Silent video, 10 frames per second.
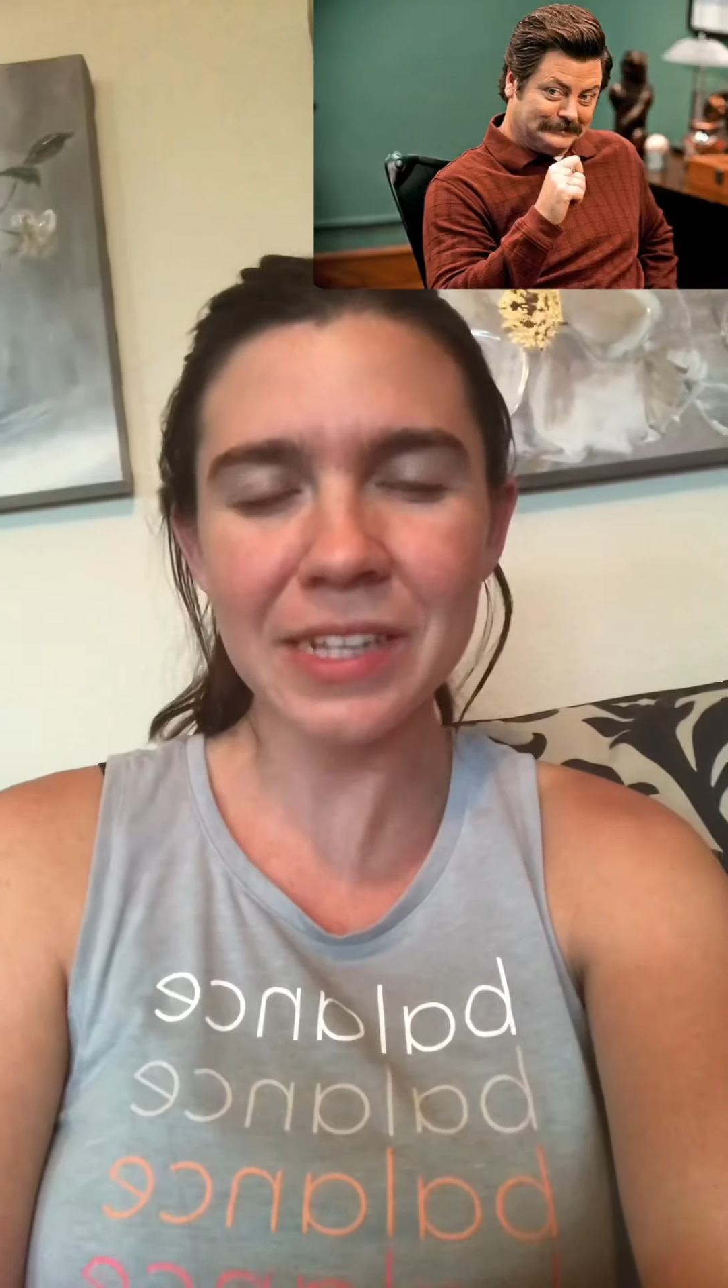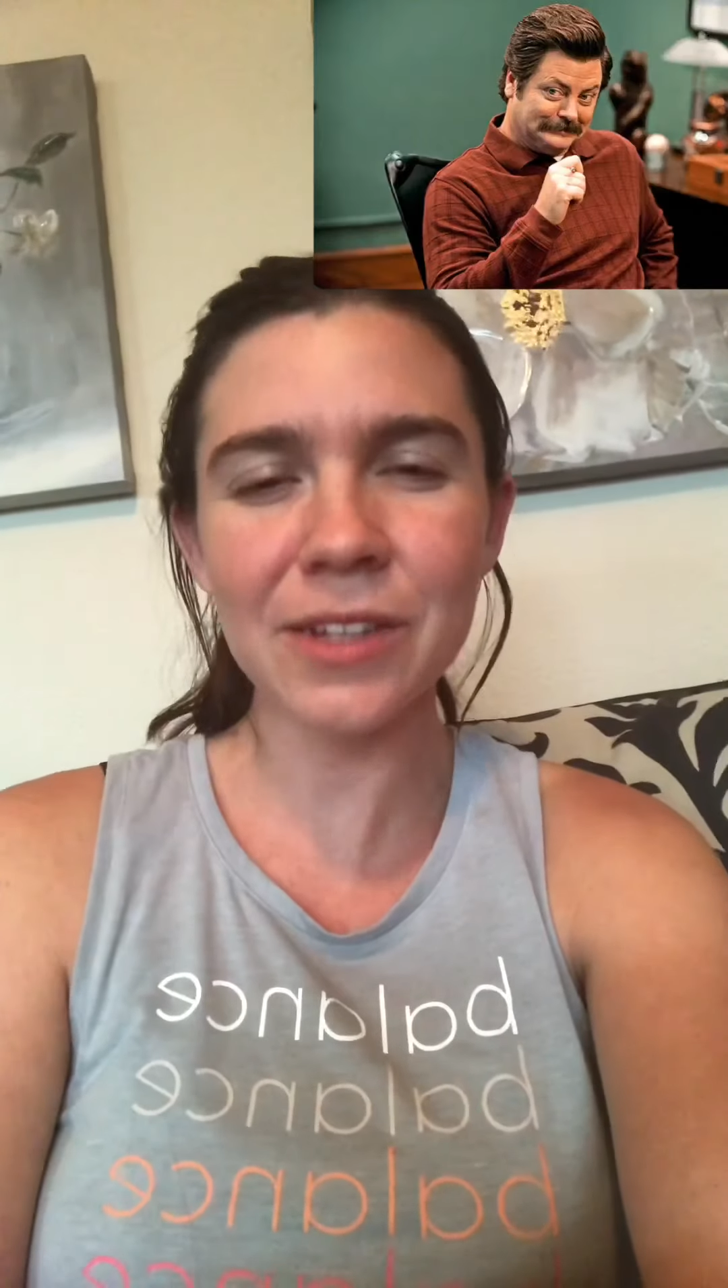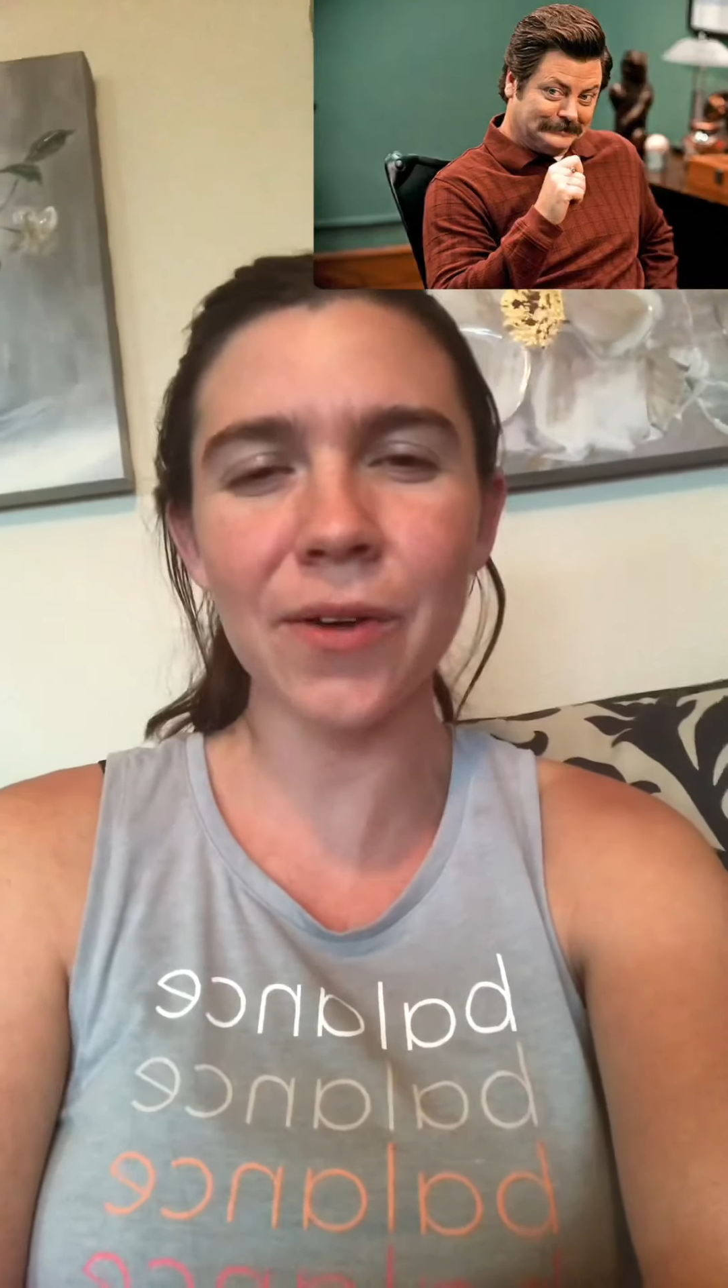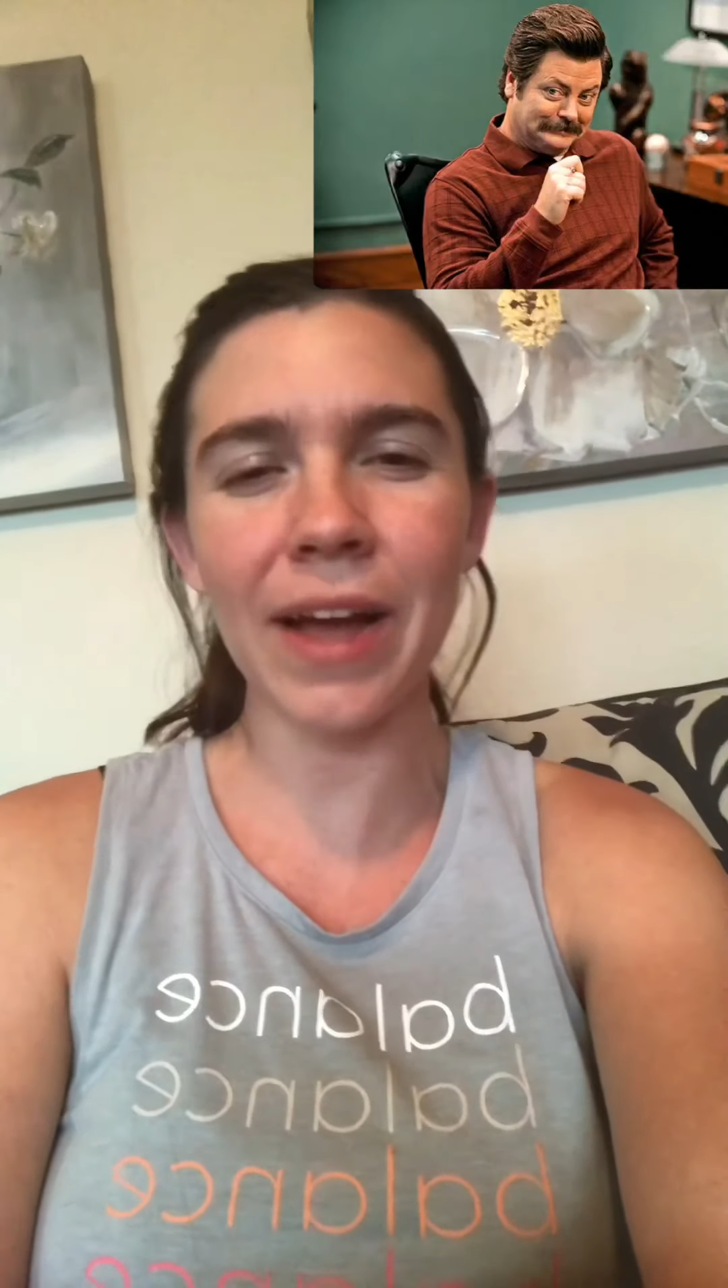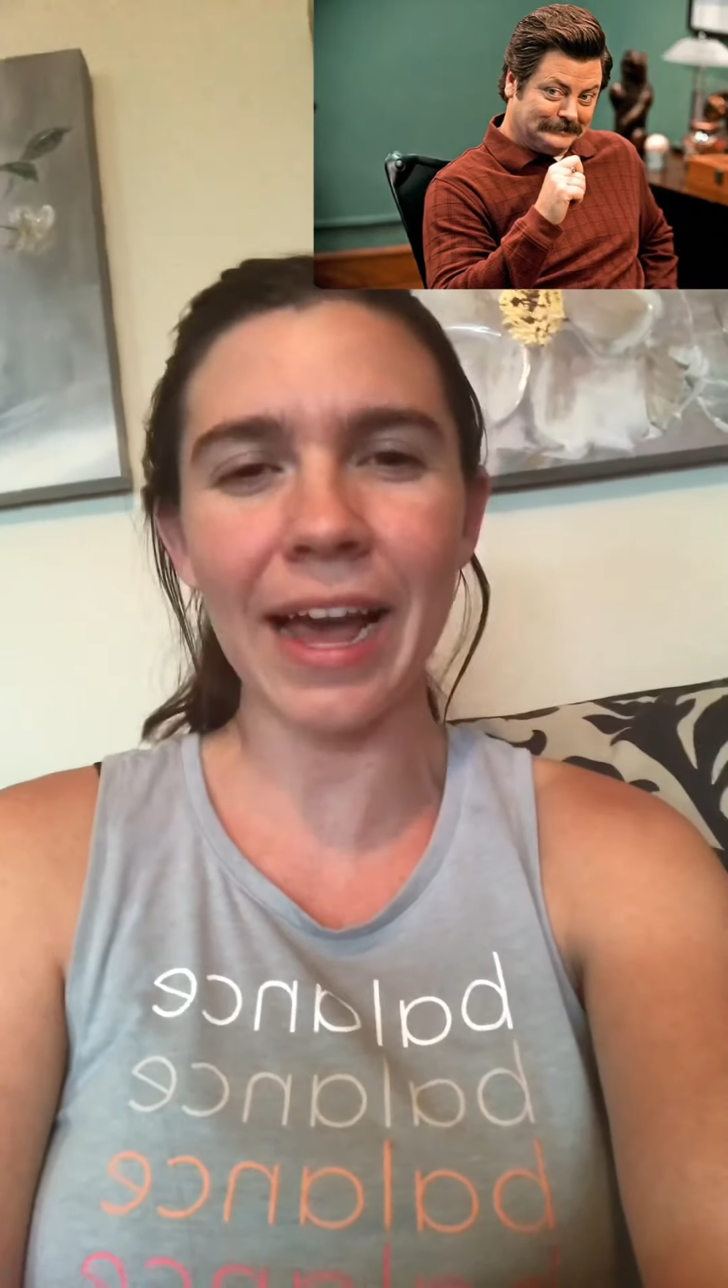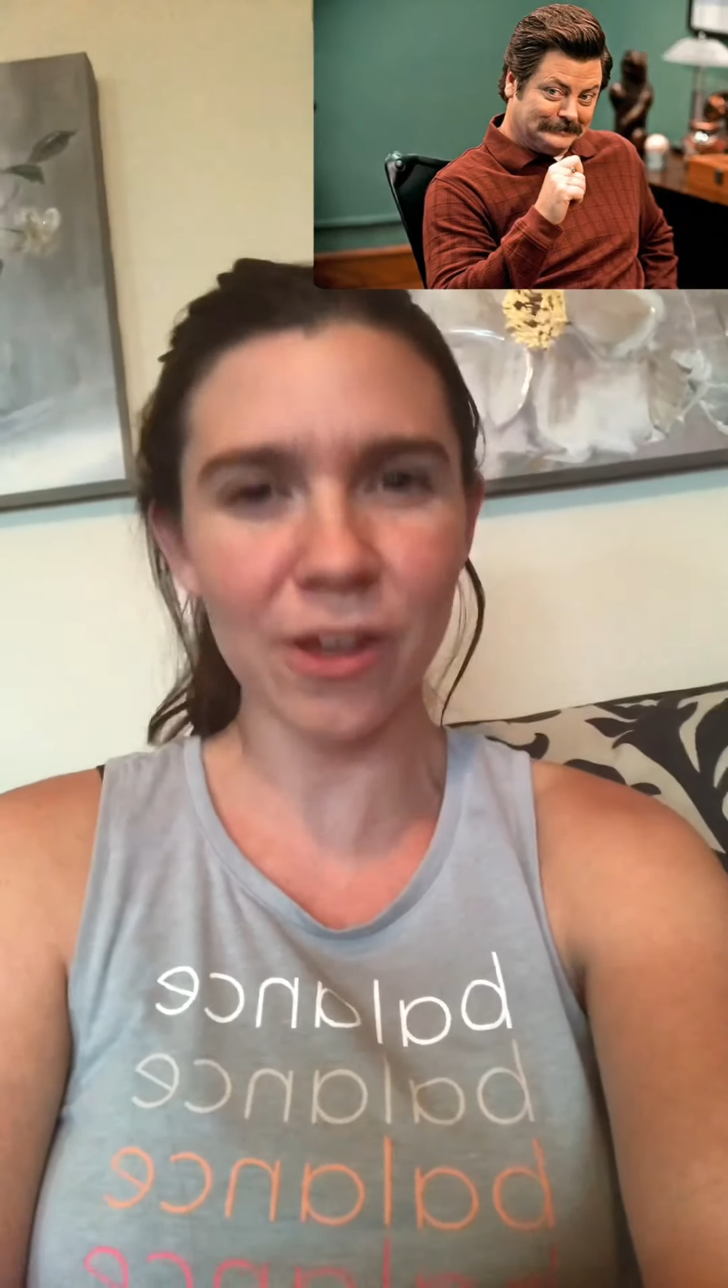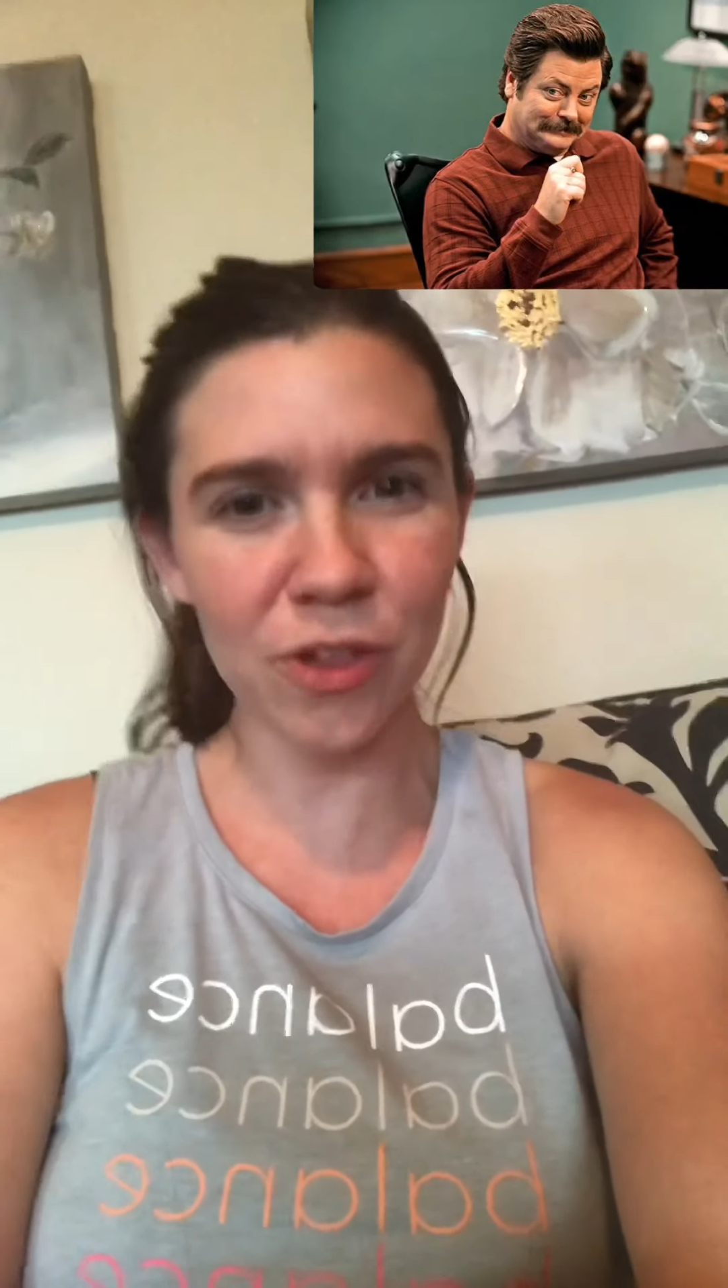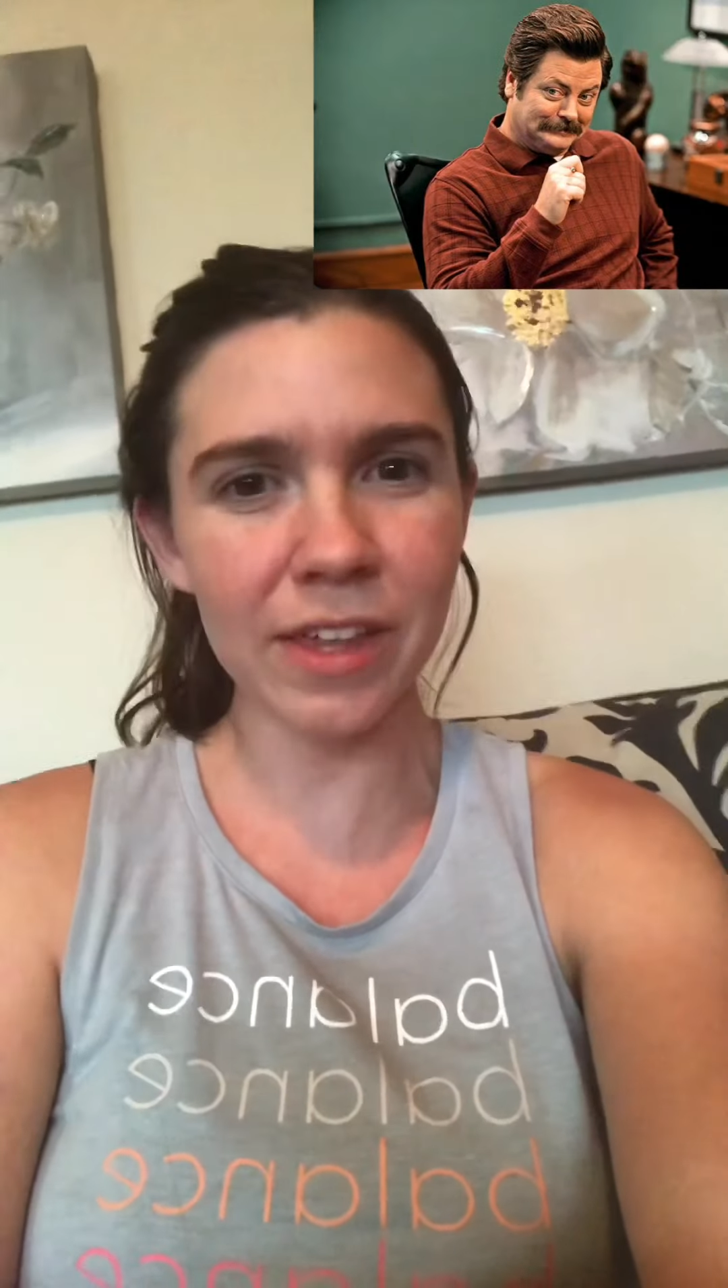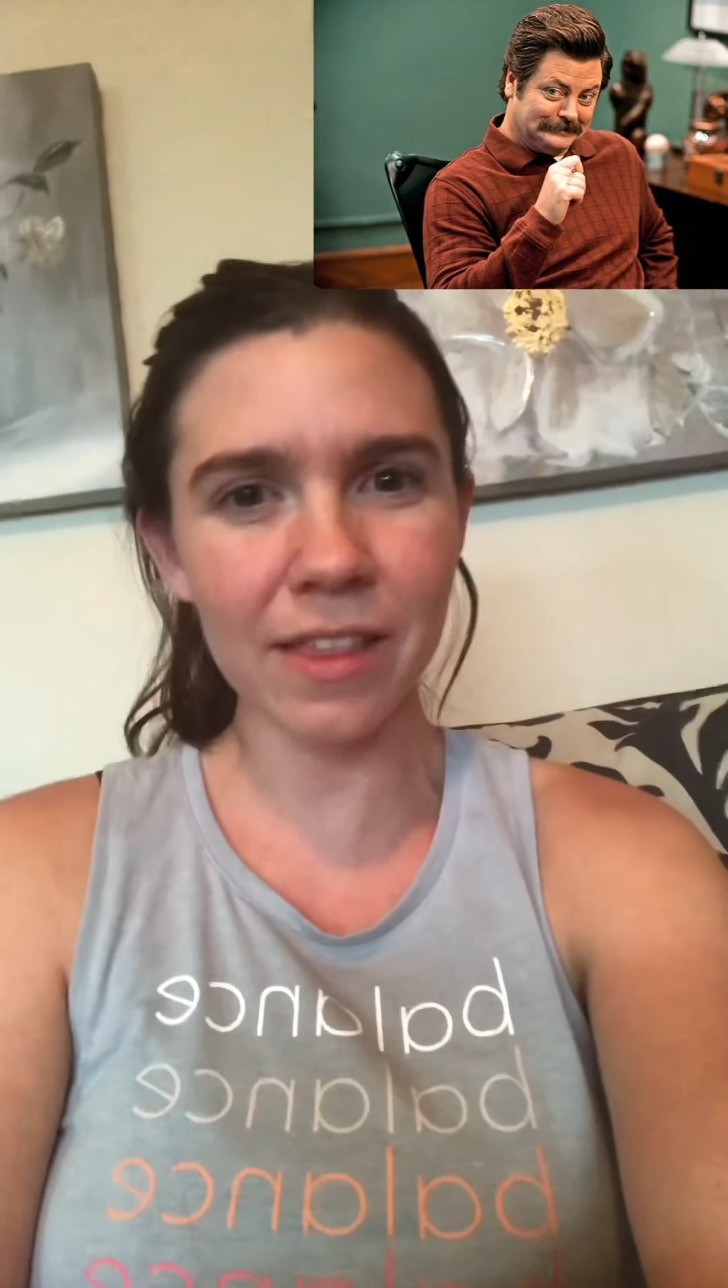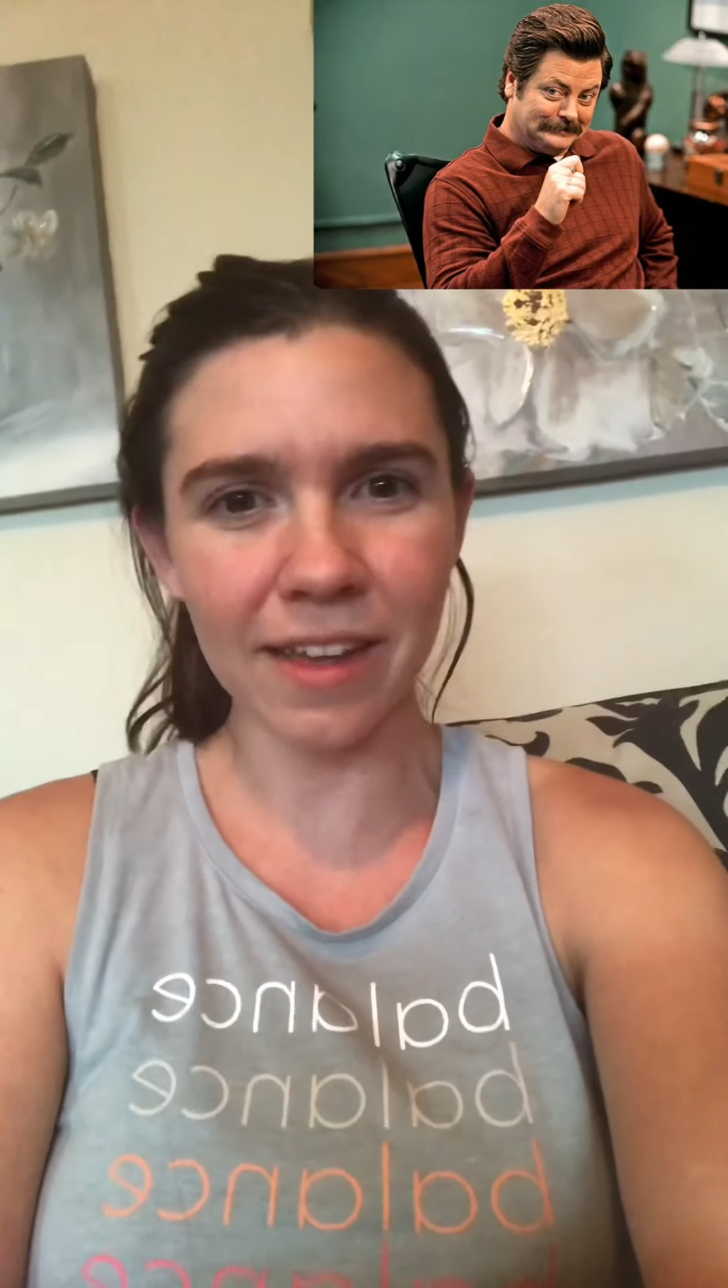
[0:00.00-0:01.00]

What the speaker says: So I actually